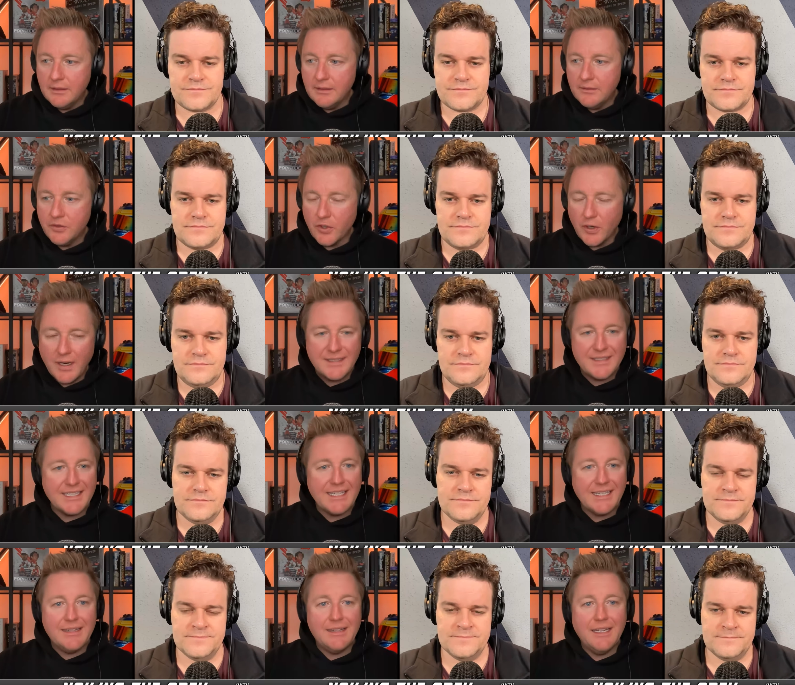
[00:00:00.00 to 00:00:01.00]
Speaker 1: trying to
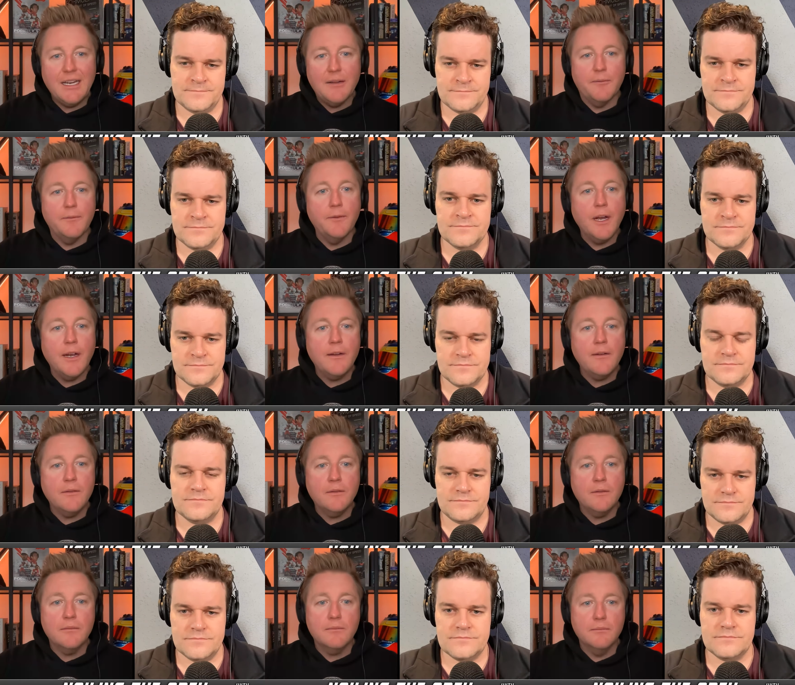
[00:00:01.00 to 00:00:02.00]
get that
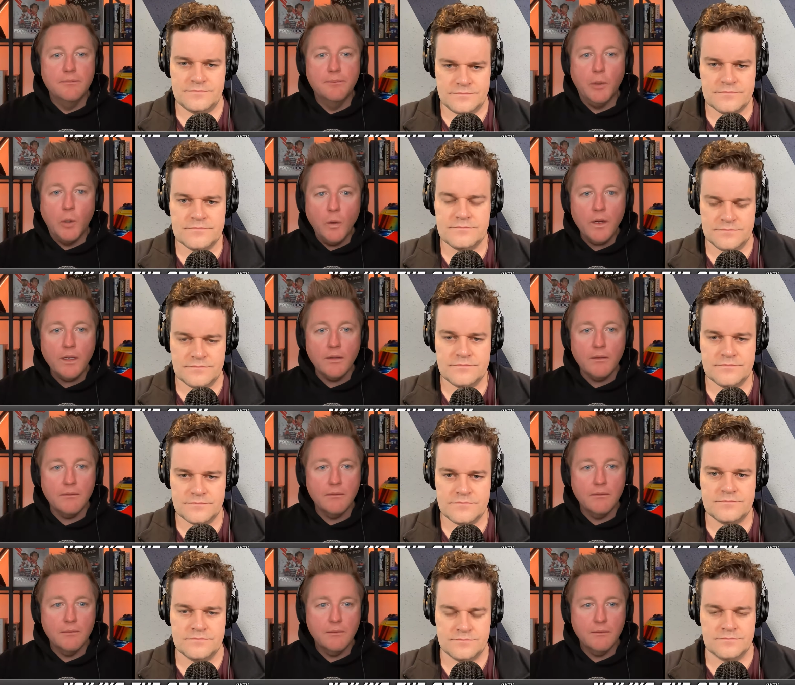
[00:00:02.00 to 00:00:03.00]
final point
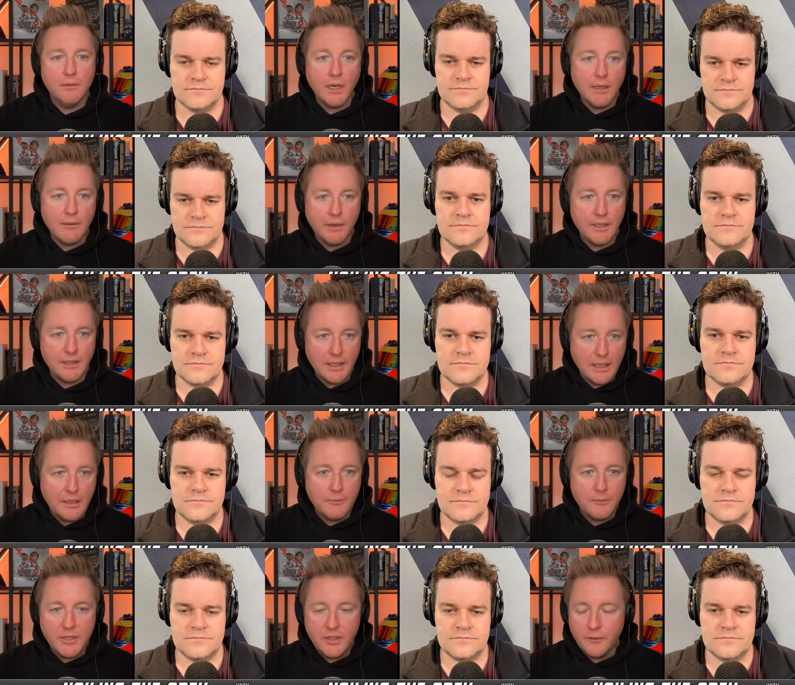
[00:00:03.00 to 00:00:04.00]
mm-hmm. right right now. I
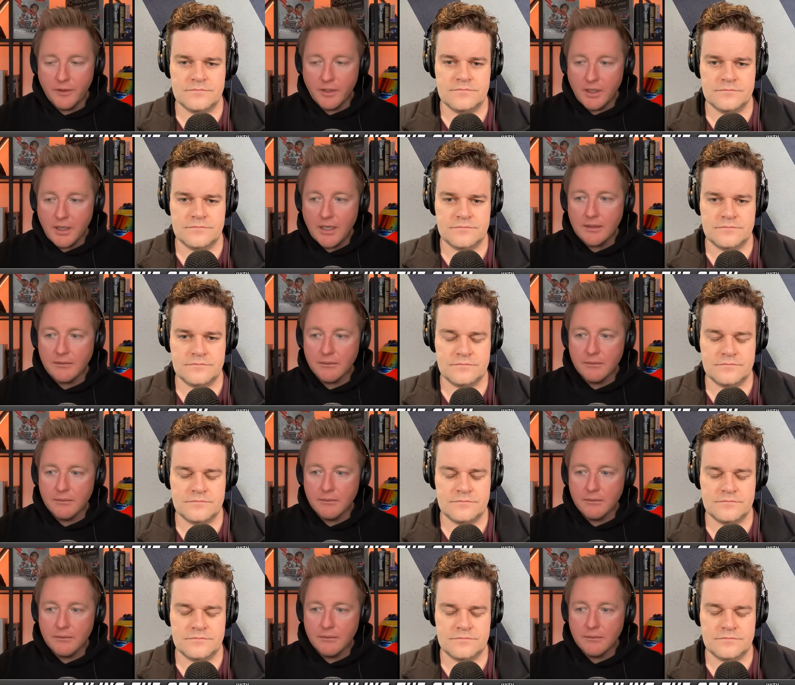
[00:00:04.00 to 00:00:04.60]
mean, you've got